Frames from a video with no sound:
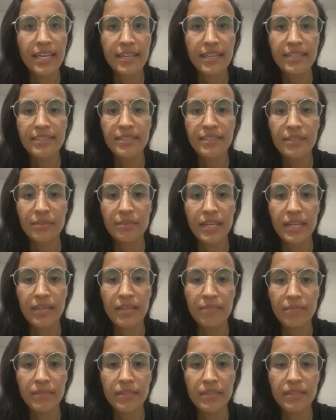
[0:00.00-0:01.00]

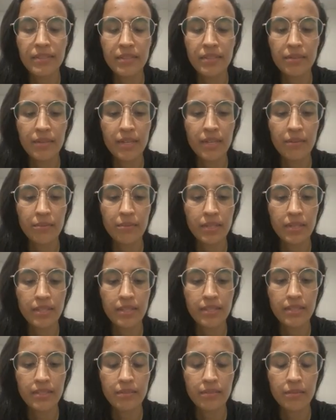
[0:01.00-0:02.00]
Instagram
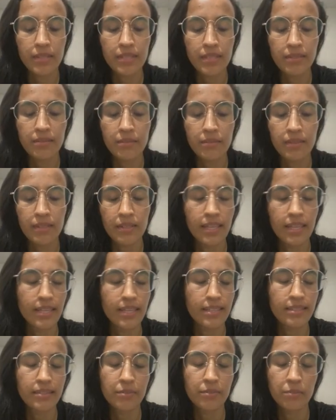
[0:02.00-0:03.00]
was
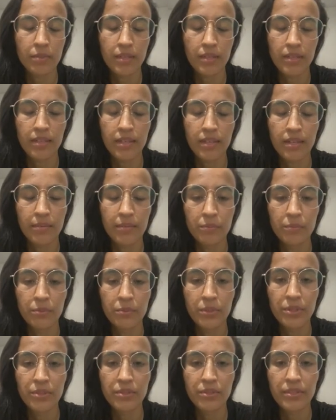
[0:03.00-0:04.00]
it's what I'm
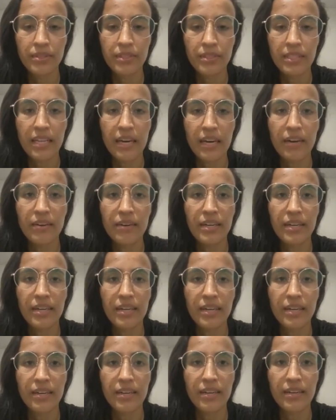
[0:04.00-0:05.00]
using
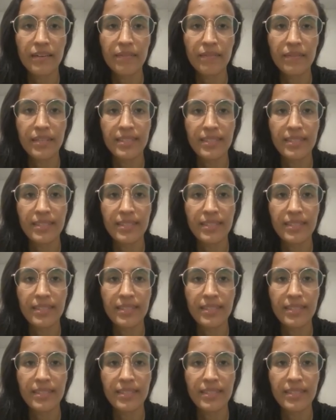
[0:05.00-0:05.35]
now.